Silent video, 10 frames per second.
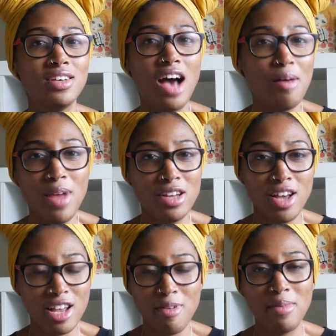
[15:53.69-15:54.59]
I'm not
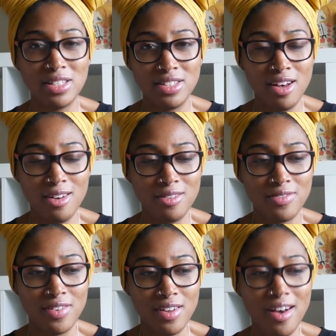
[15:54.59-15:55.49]
talking about
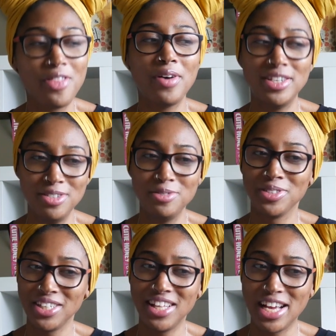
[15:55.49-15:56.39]
myself, although I do
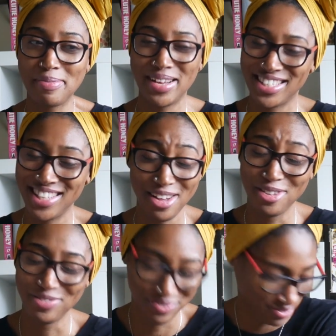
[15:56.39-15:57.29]
really like myself.